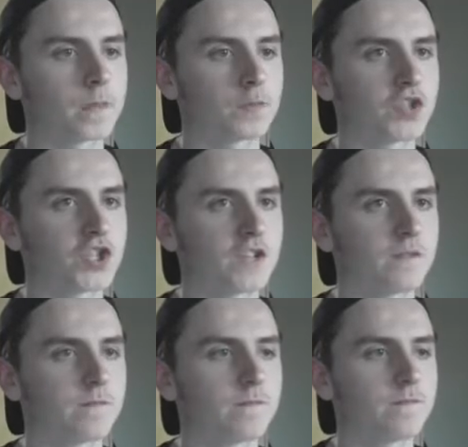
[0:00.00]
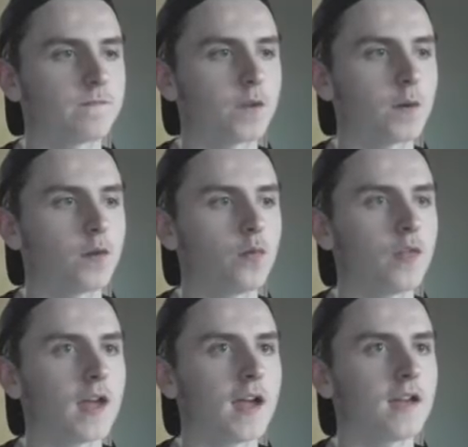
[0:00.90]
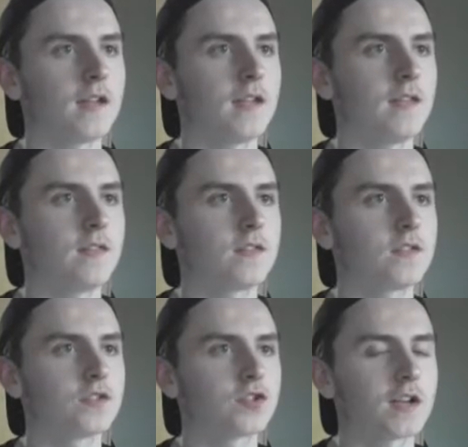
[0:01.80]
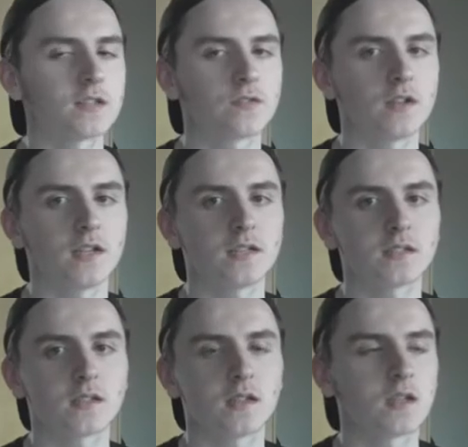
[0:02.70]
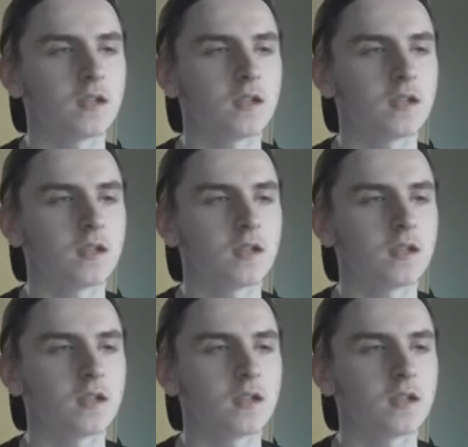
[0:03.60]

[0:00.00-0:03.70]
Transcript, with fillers: I'm shit throwing all that in the transfer list